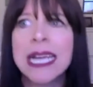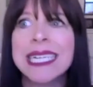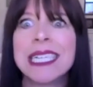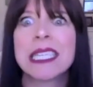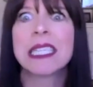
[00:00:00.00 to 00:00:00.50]

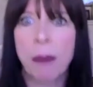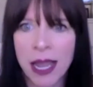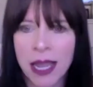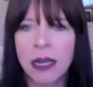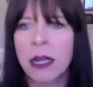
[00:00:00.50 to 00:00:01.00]

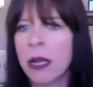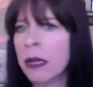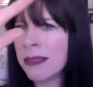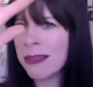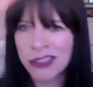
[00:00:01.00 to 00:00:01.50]
despite
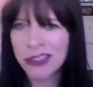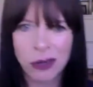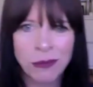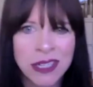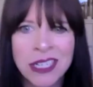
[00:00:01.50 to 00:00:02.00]

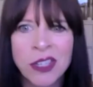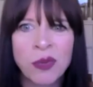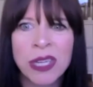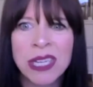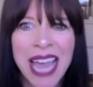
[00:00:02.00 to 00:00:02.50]
circumstances
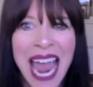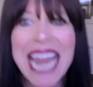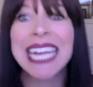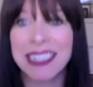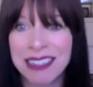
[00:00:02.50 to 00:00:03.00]
we
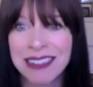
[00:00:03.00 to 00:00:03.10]
hate.